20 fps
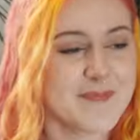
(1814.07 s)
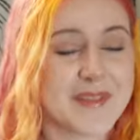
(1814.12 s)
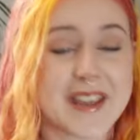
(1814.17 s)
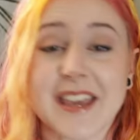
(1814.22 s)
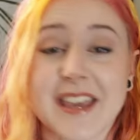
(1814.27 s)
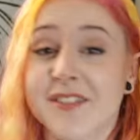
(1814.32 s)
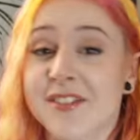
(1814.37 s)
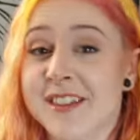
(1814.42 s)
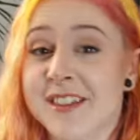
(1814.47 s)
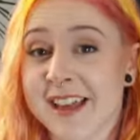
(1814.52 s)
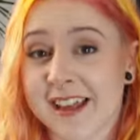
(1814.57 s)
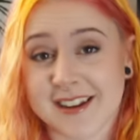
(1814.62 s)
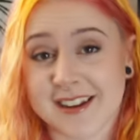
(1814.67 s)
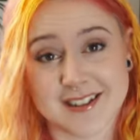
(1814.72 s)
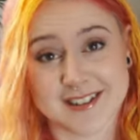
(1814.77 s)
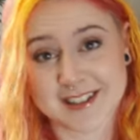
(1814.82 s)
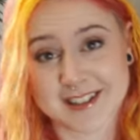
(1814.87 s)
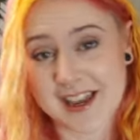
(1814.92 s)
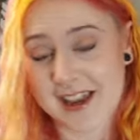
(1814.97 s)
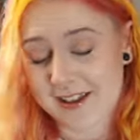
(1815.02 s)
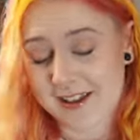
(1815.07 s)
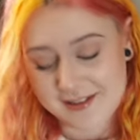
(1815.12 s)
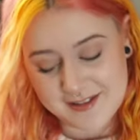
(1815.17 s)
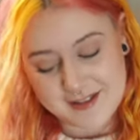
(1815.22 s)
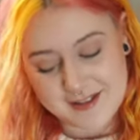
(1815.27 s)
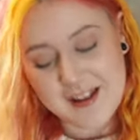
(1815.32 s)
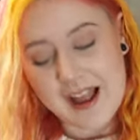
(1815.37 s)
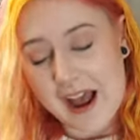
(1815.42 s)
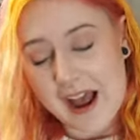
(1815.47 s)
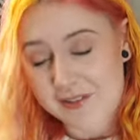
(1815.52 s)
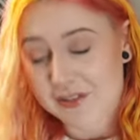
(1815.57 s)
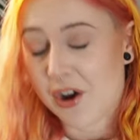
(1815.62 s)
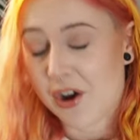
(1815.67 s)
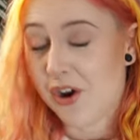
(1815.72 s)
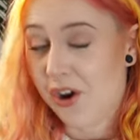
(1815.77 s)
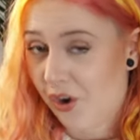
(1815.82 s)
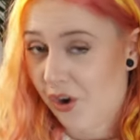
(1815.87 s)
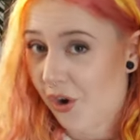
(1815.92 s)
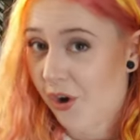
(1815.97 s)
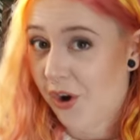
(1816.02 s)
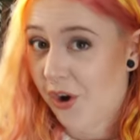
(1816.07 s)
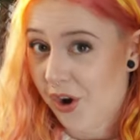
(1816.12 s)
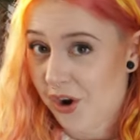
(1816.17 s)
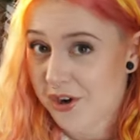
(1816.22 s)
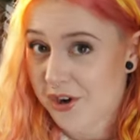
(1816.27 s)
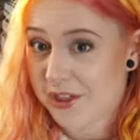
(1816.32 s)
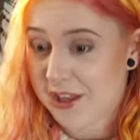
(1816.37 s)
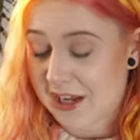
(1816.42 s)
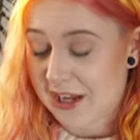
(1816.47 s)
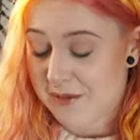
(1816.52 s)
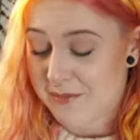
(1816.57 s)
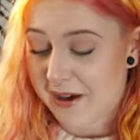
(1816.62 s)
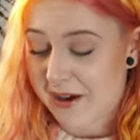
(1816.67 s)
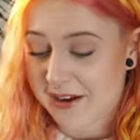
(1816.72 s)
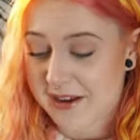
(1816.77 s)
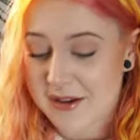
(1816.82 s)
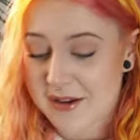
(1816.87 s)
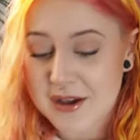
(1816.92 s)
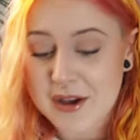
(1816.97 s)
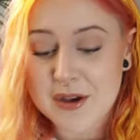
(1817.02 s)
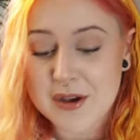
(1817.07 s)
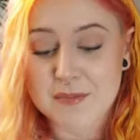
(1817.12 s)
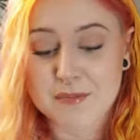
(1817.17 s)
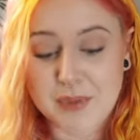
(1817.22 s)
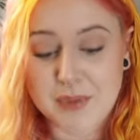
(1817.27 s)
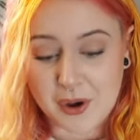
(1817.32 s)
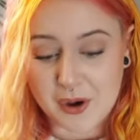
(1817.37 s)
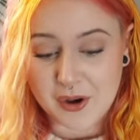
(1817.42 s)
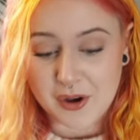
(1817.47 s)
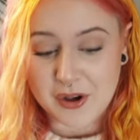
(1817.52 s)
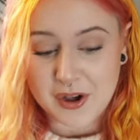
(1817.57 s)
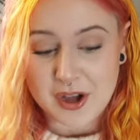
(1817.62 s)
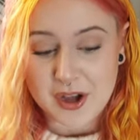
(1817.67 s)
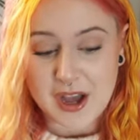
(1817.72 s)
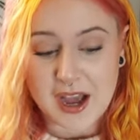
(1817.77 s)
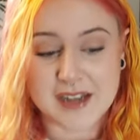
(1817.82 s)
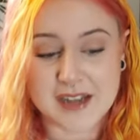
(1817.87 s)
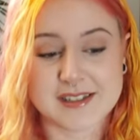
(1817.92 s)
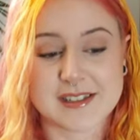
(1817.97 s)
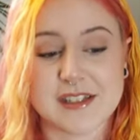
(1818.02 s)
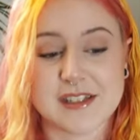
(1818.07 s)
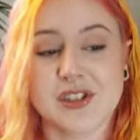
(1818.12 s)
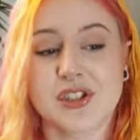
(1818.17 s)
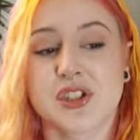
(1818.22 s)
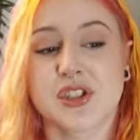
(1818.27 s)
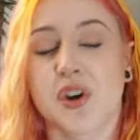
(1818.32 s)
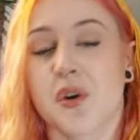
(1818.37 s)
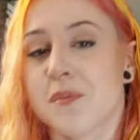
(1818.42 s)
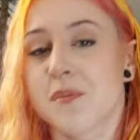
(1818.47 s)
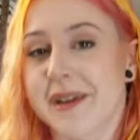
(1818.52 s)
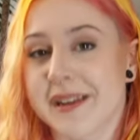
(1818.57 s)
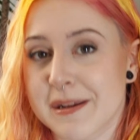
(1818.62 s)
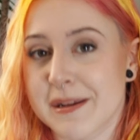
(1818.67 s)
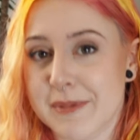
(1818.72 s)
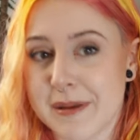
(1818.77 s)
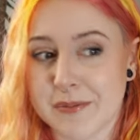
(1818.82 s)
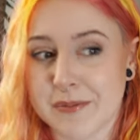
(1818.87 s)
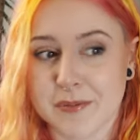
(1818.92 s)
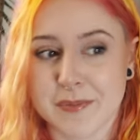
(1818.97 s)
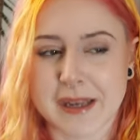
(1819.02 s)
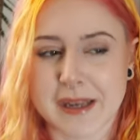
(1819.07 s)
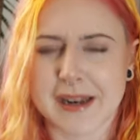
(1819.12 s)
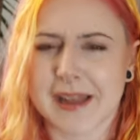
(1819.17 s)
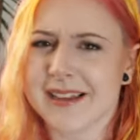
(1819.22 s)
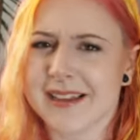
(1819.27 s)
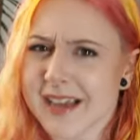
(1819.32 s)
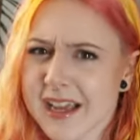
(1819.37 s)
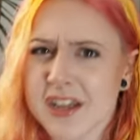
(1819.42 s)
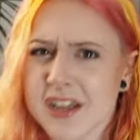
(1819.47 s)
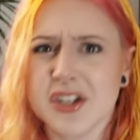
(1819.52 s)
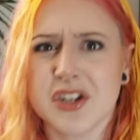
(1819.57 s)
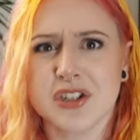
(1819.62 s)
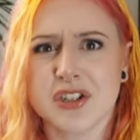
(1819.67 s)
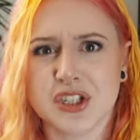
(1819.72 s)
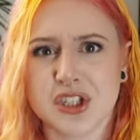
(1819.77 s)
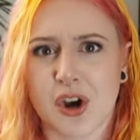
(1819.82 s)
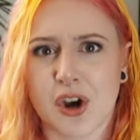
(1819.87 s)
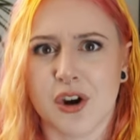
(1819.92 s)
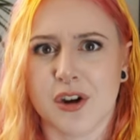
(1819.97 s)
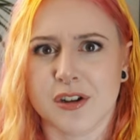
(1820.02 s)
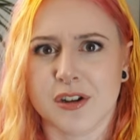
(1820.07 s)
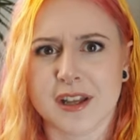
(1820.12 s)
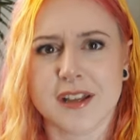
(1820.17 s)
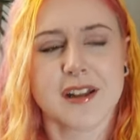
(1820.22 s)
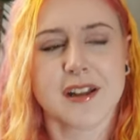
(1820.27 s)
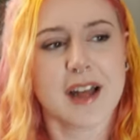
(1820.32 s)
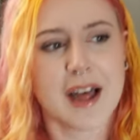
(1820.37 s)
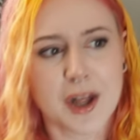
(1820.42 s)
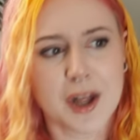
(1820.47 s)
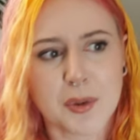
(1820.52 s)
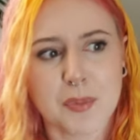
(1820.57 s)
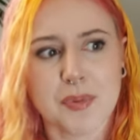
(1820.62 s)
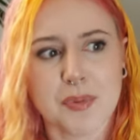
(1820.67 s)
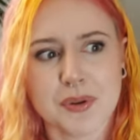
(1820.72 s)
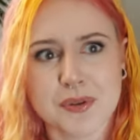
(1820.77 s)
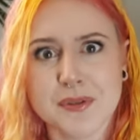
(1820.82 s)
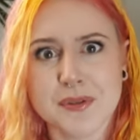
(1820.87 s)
Even then, I'd say have a long, hard think about it. But I see so many people being like, get your dog a dog. It'll help.